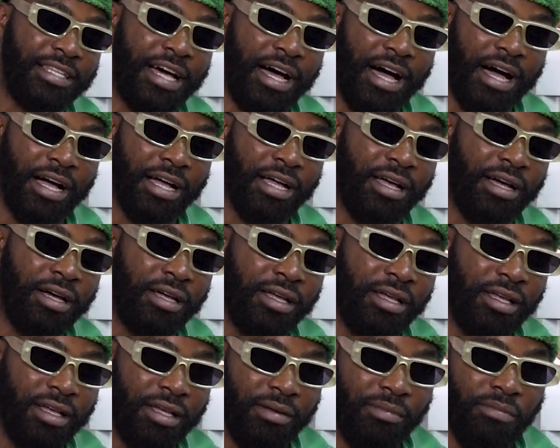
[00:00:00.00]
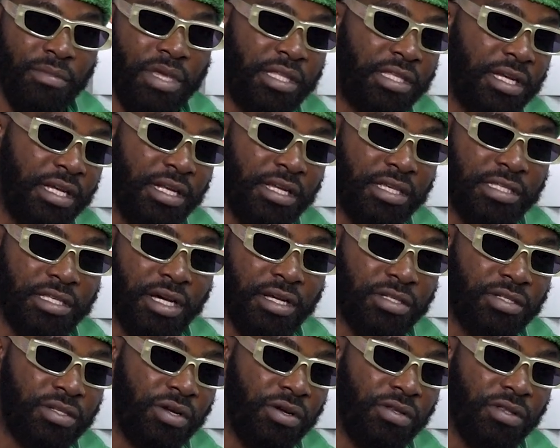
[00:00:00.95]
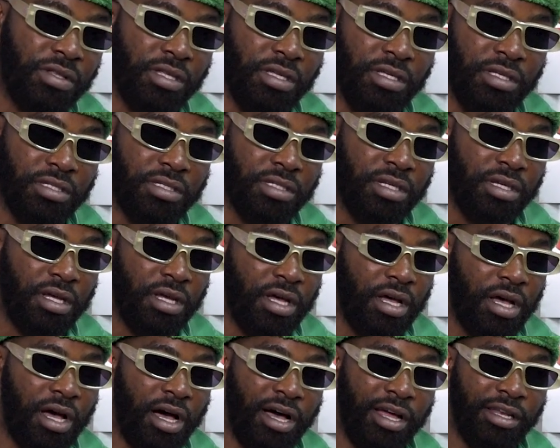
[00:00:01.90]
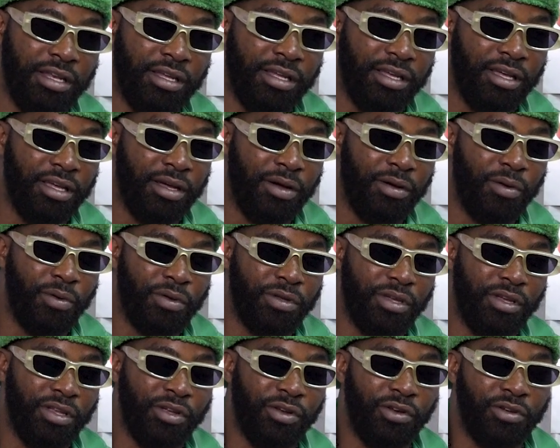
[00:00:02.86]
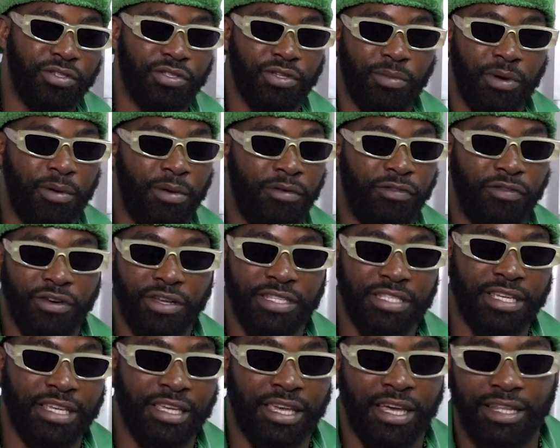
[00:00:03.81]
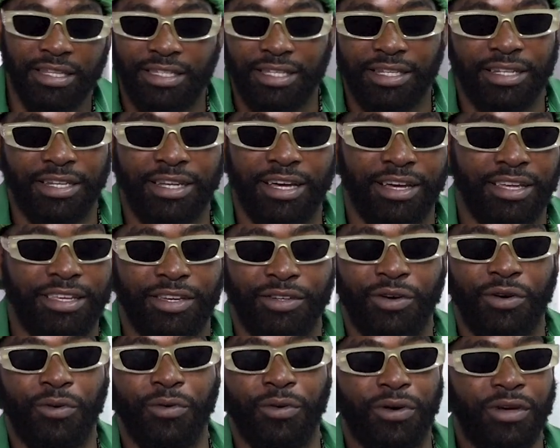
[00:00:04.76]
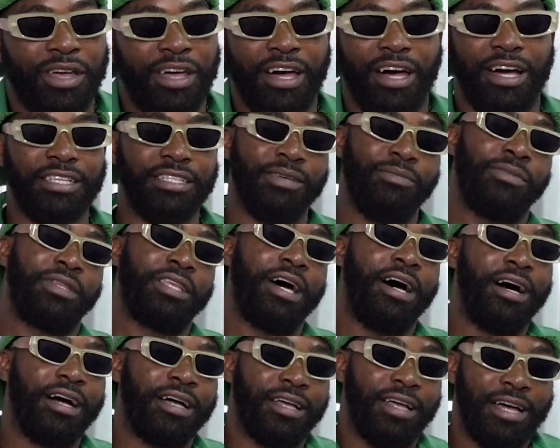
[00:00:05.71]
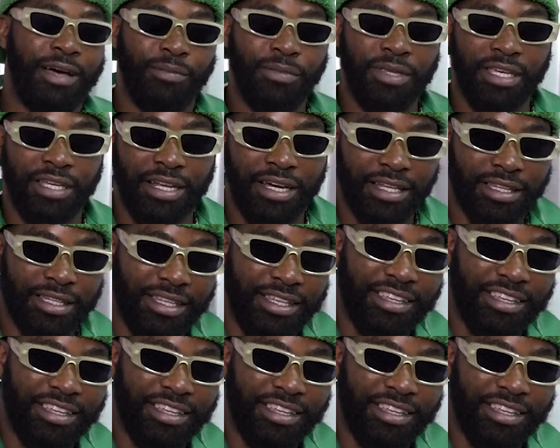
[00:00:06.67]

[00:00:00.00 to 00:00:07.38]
of anger, bitterness, and certain things. And some of my friends they can tell you that as them talk, I mean that.